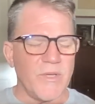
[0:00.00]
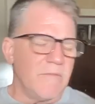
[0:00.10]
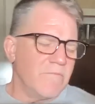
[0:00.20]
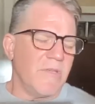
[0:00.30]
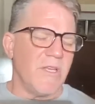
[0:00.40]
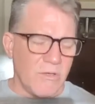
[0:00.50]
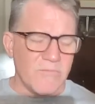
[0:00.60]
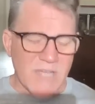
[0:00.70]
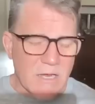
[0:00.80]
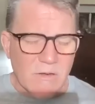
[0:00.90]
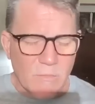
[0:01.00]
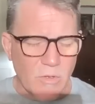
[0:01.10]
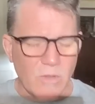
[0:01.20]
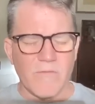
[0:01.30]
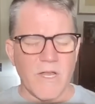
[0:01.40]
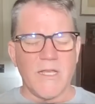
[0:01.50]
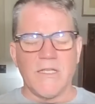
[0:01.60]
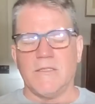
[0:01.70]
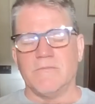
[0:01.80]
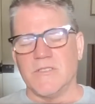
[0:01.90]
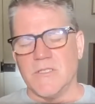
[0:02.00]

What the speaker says: but terrible, right?